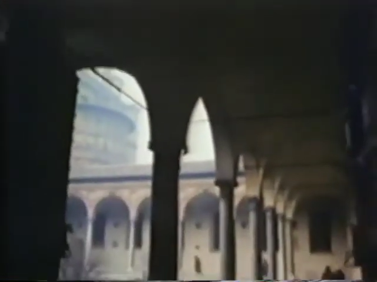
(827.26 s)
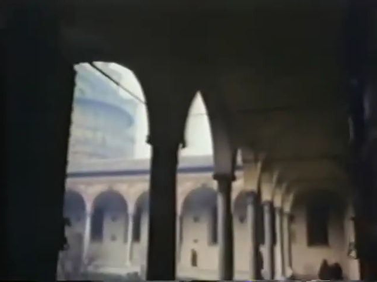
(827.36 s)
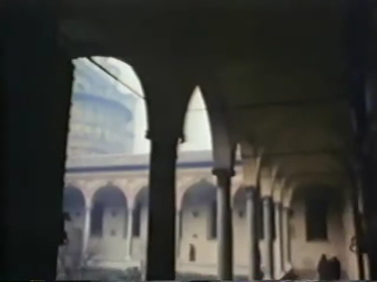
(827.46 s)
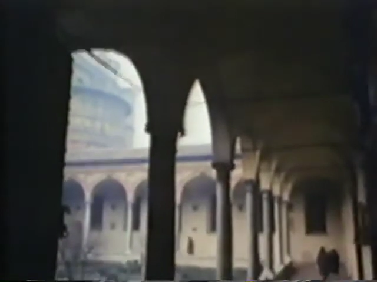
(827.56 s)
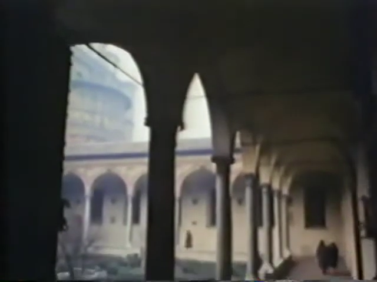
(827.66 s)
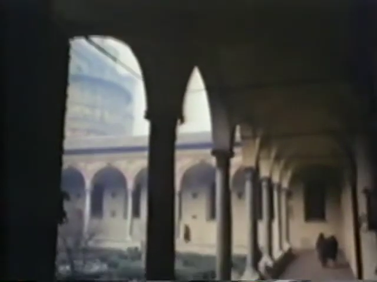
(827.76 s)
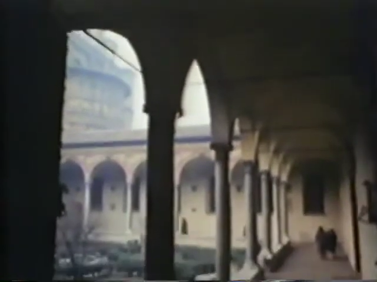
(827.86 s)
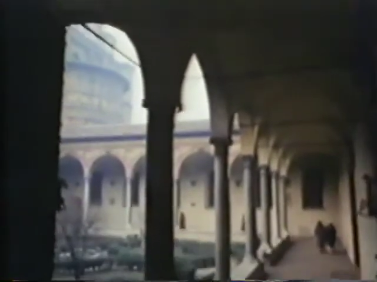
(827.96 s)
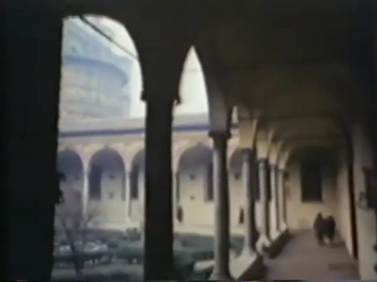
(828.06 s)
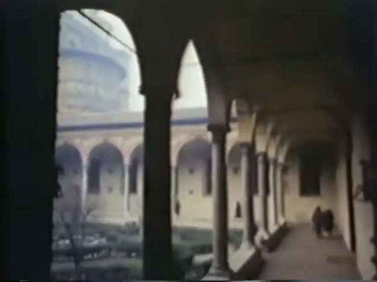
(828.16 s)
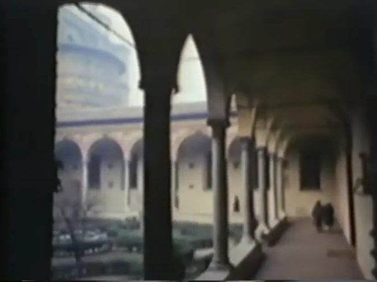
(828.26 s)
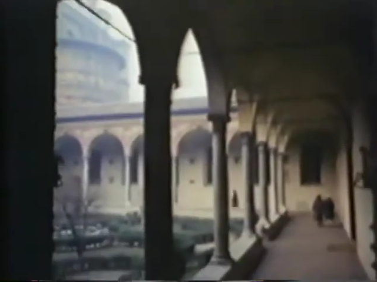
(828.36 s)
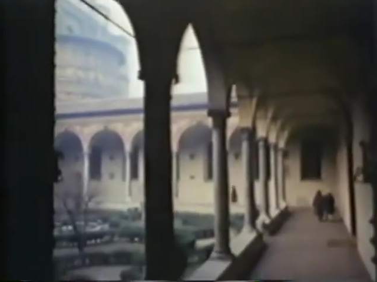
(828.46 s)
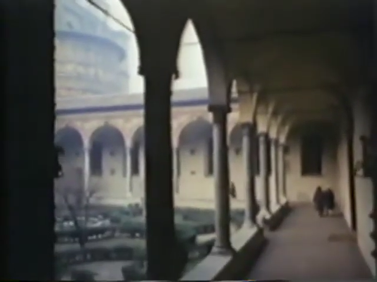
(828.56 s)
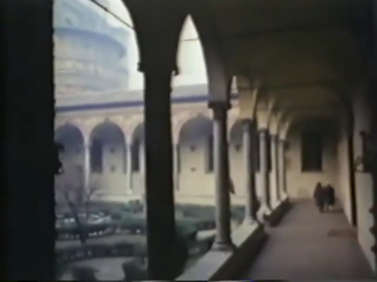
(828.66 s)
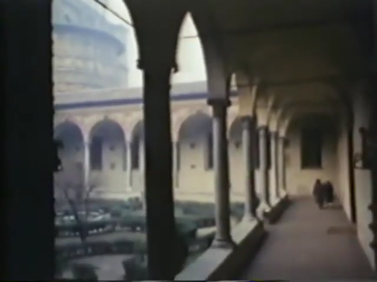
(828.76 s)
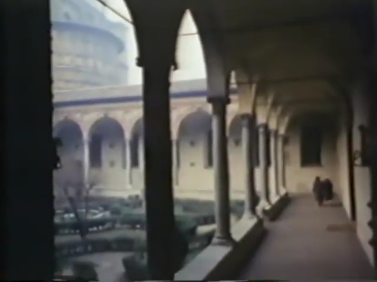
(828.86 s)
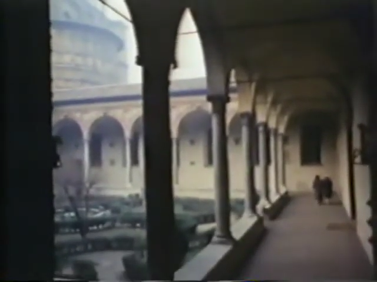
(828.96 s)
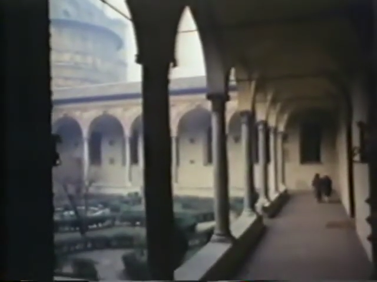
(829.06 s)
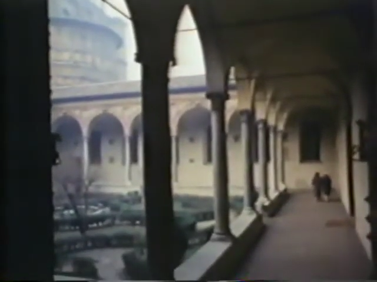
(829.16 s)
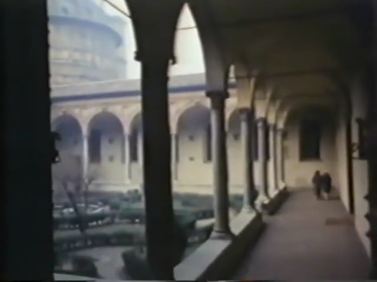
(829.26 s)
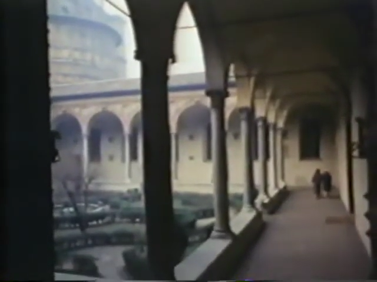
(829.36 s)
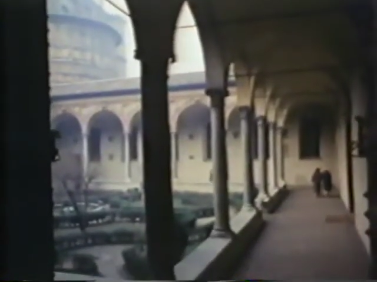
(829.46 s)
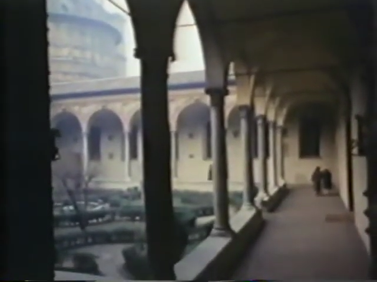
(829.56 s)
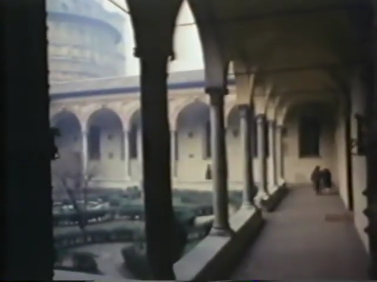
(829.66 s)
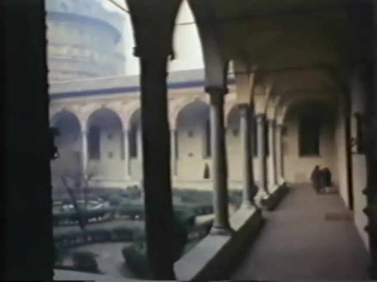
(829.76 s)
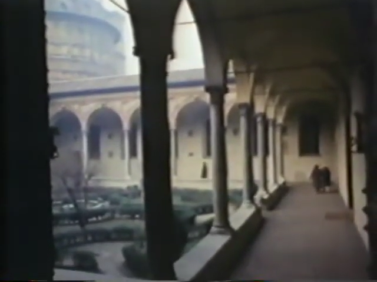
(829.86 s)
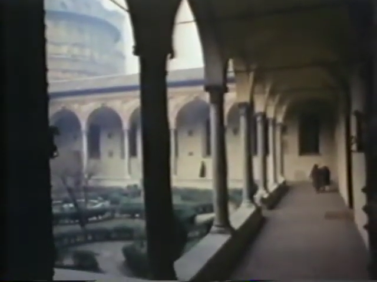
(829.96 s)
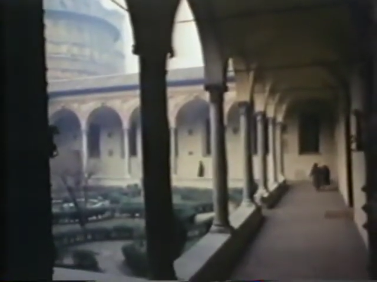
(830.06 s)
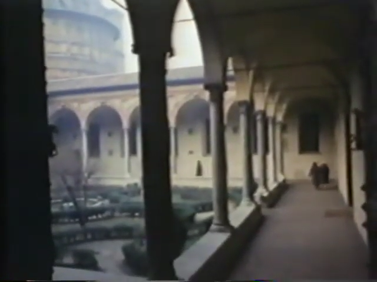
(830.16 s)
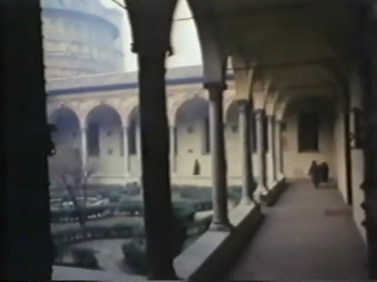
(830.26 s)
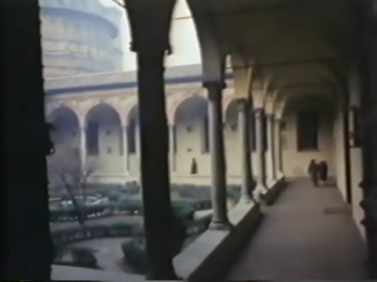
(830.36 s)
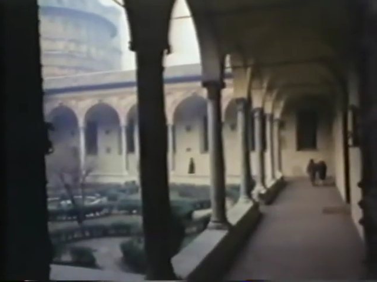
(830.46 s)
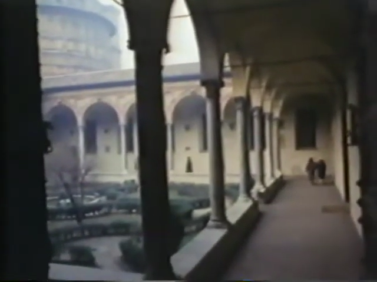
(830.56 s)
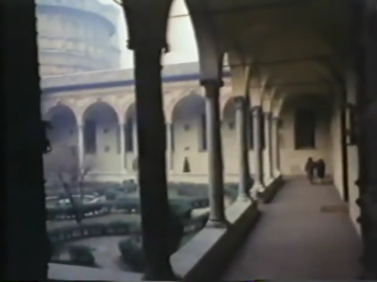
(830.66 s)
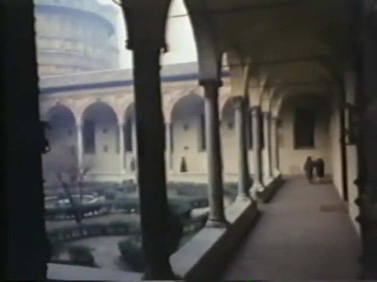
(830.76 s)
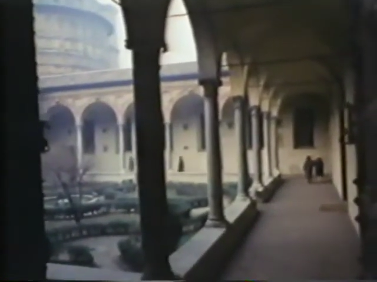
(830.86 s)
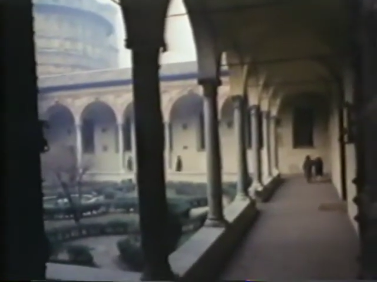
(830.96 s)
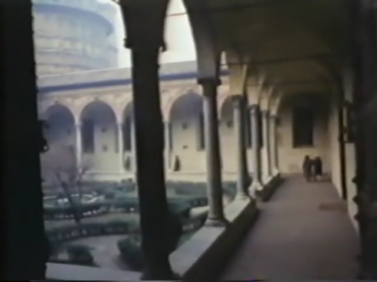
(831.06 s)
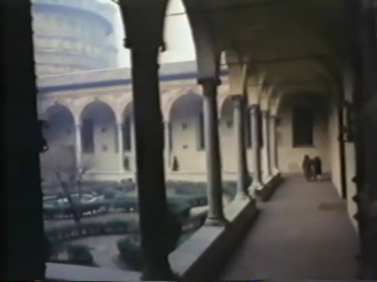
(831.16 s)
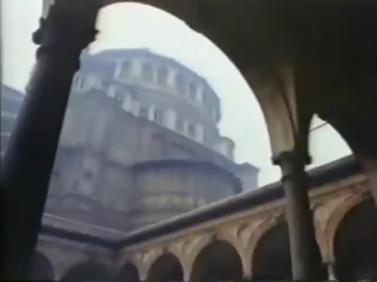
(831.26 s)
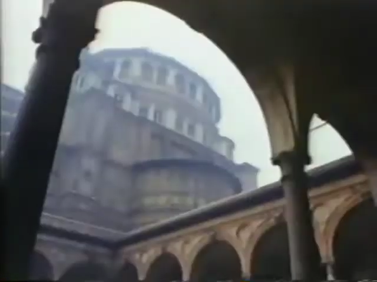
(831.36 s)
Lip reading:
(no speaker visible)